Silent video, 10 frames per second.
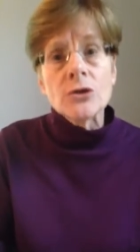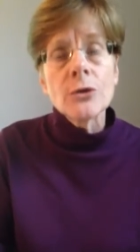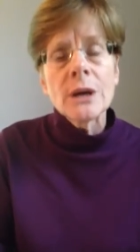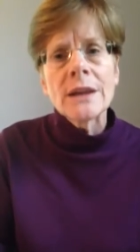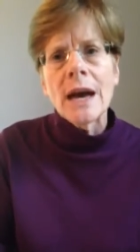
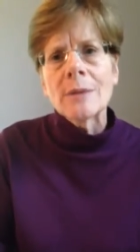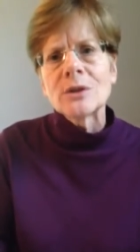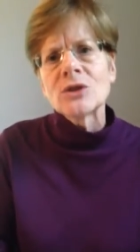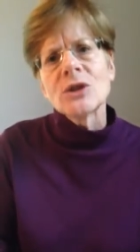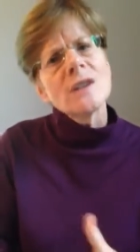doing that,
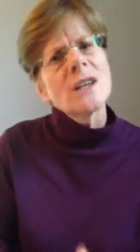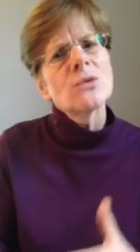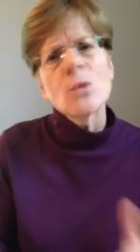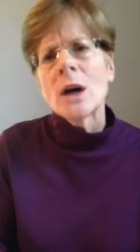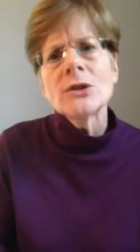but she
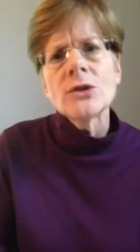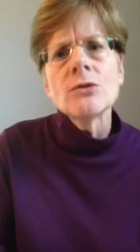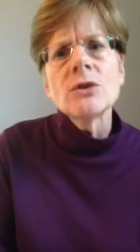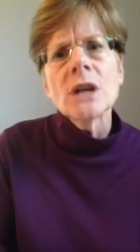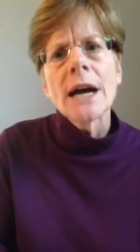says, once
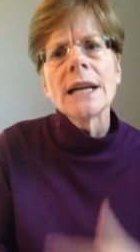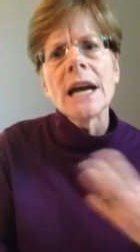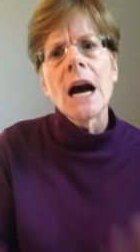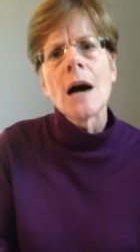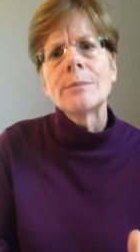you
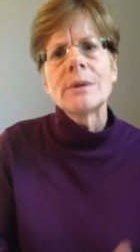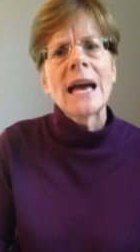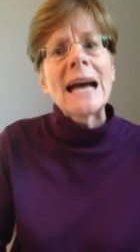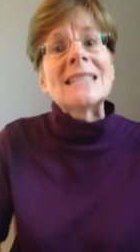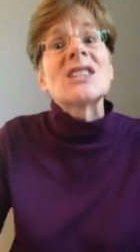tidy up
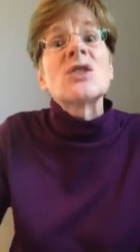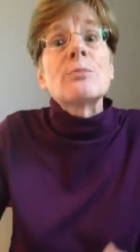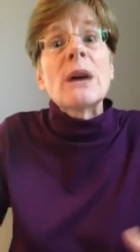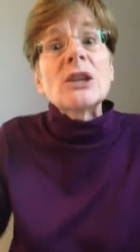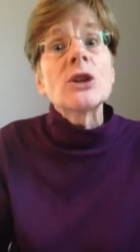as a
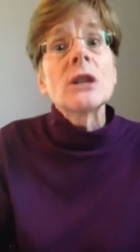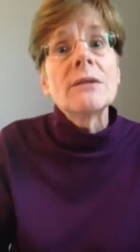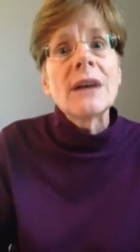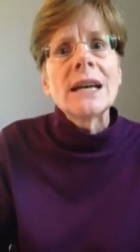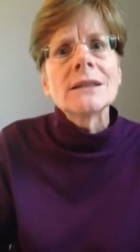special
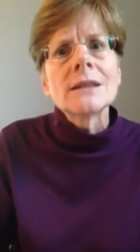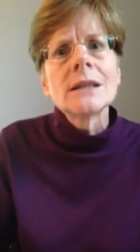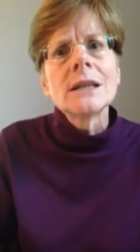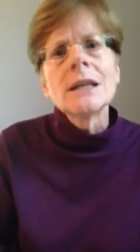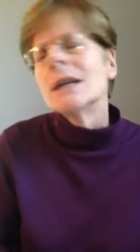event,
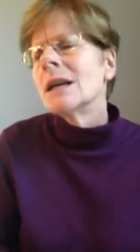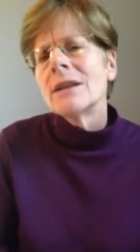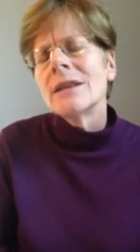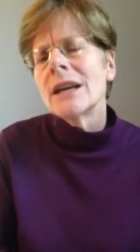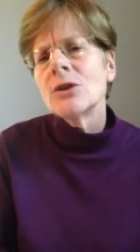
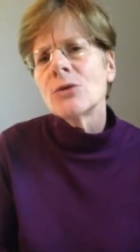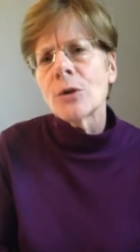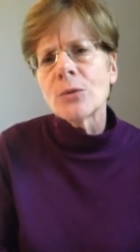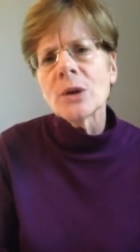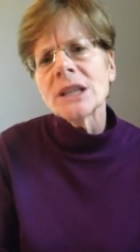then you
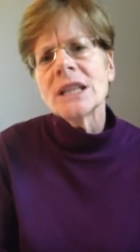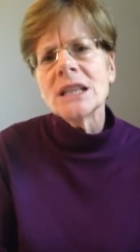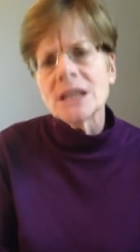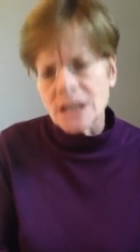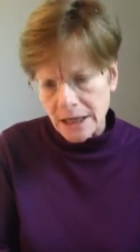don't really
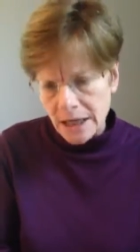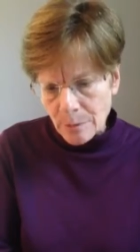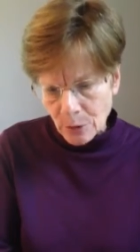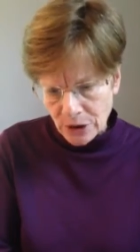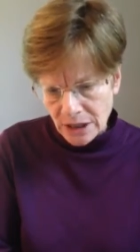need to tidy
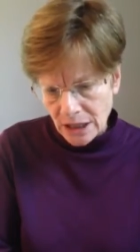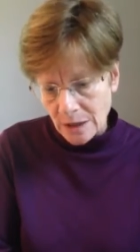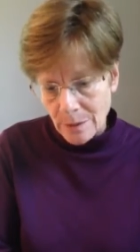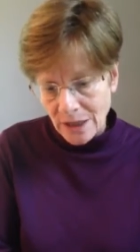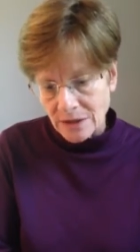up on a
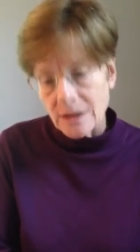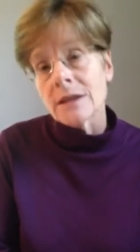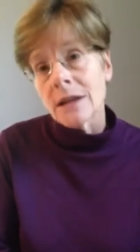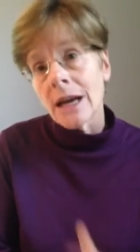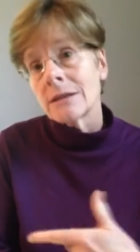daily
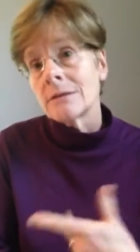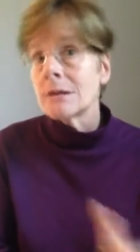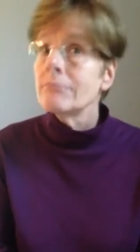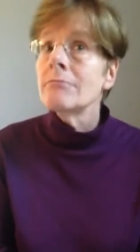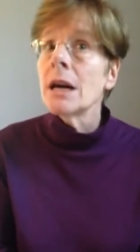basis.
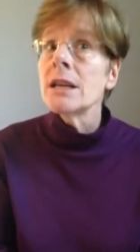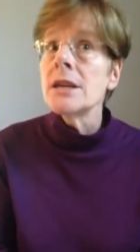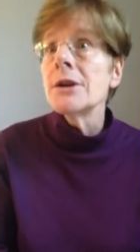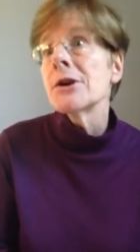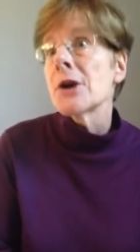And a
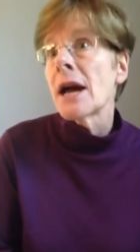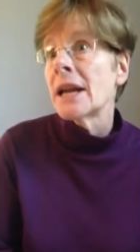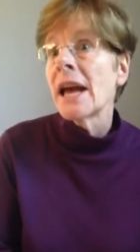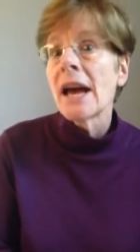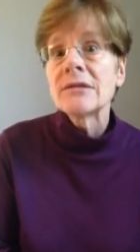year
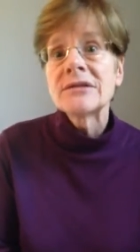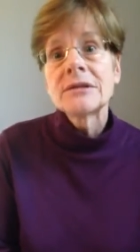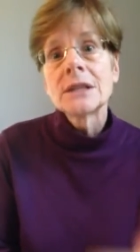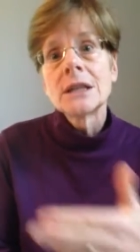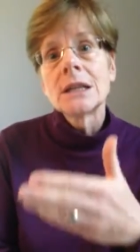and a
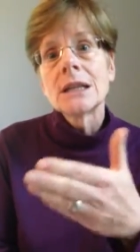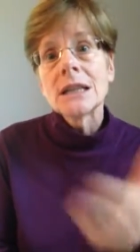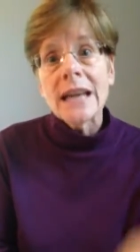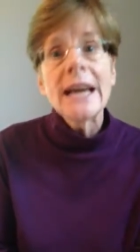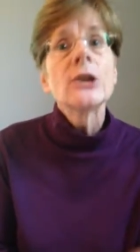half
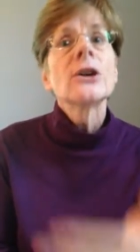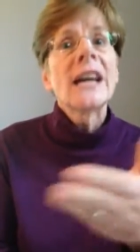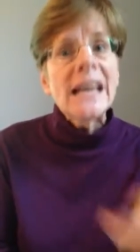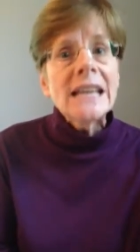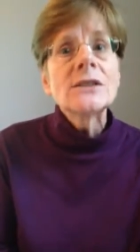
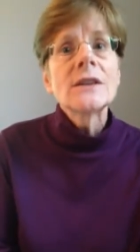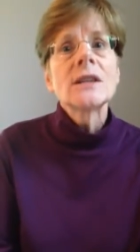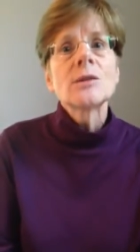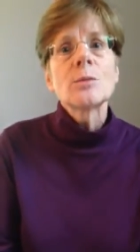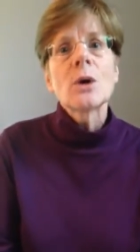later into this